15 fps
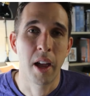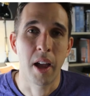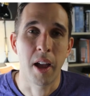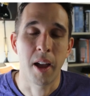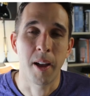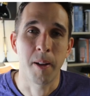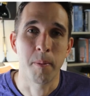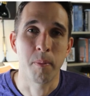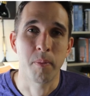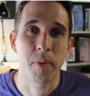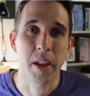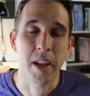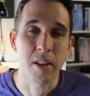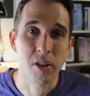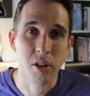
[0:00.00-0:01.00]

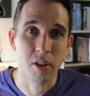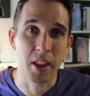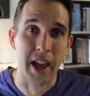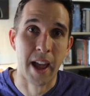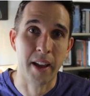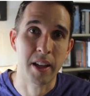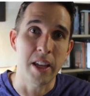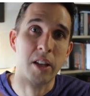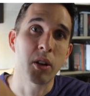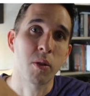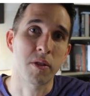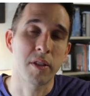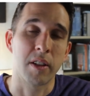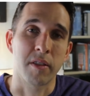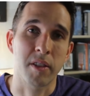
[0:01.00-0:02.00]
that
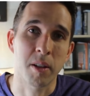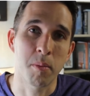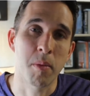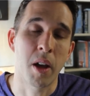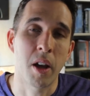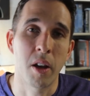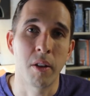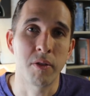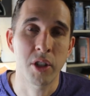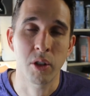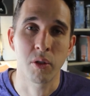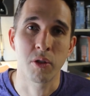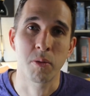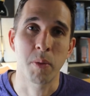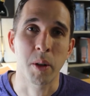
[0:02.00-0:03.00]
ecosystem of
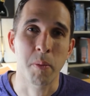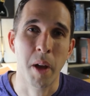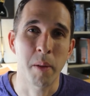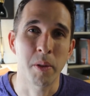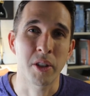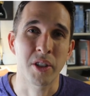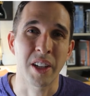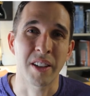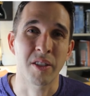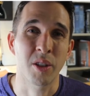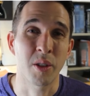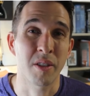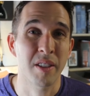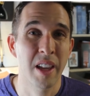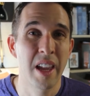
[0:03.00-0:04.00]
children's book publishing.
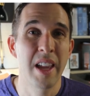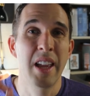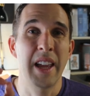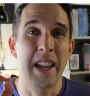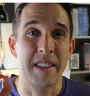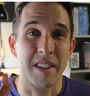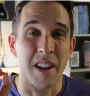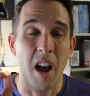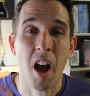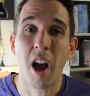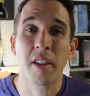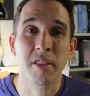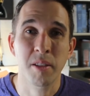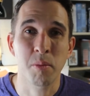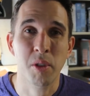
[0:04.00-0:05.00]
So it's an
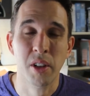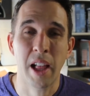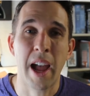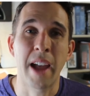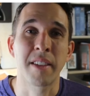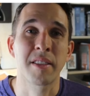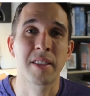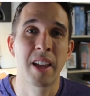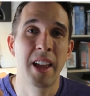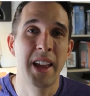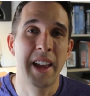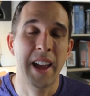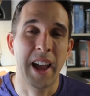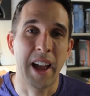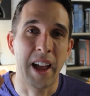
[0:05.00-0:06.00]
awesome class.
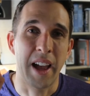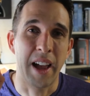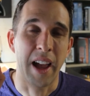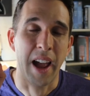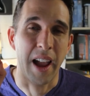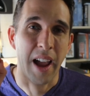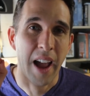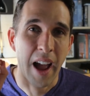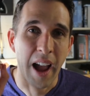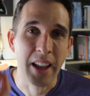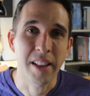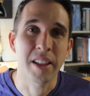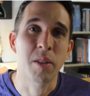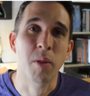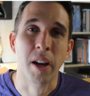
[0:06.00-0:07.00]
I
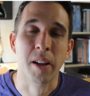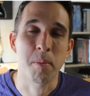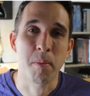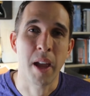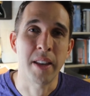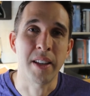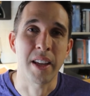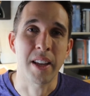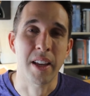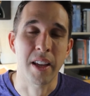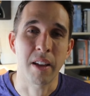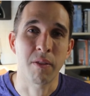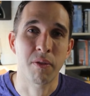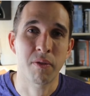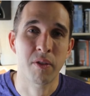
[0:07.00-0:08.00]
highly recommend it
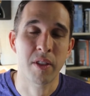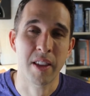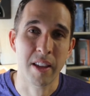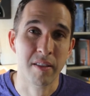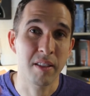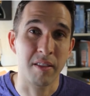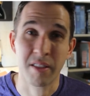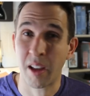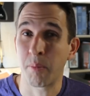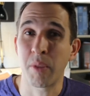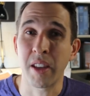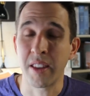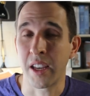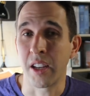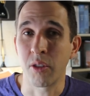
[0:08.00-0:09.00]
if this is
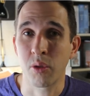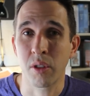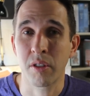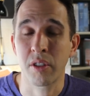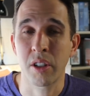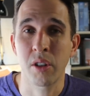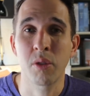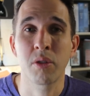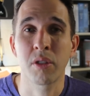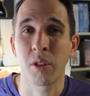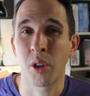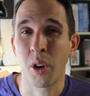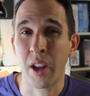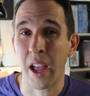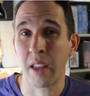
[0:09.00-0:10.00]
something that interests you.
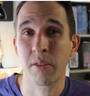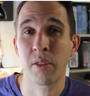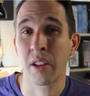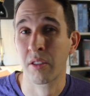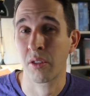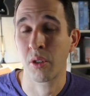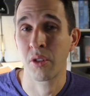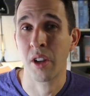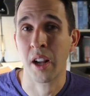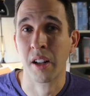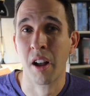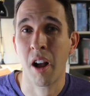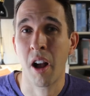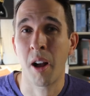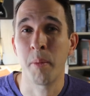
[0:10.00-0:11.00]
So go to
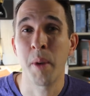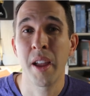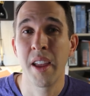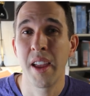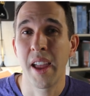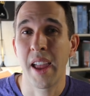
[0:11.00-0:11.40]
svslearn.com